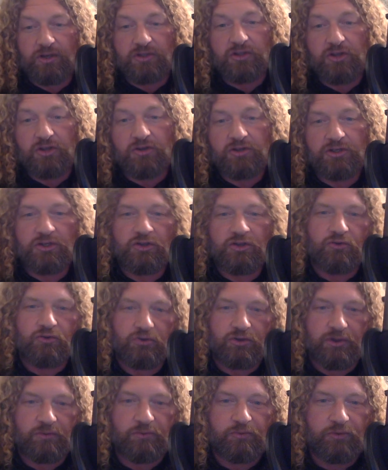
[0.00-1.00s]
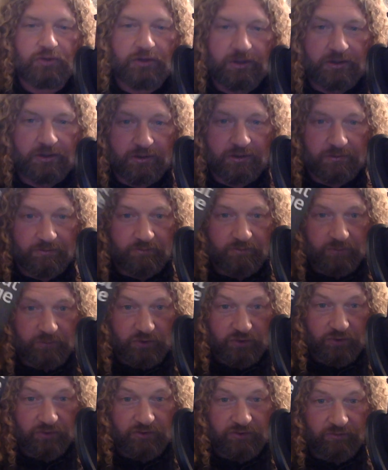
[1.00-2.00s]
as those of you who supported
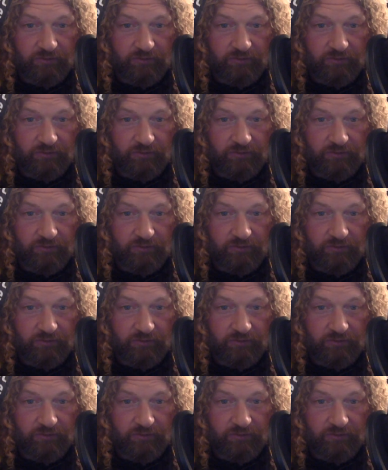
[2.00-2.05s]
Stories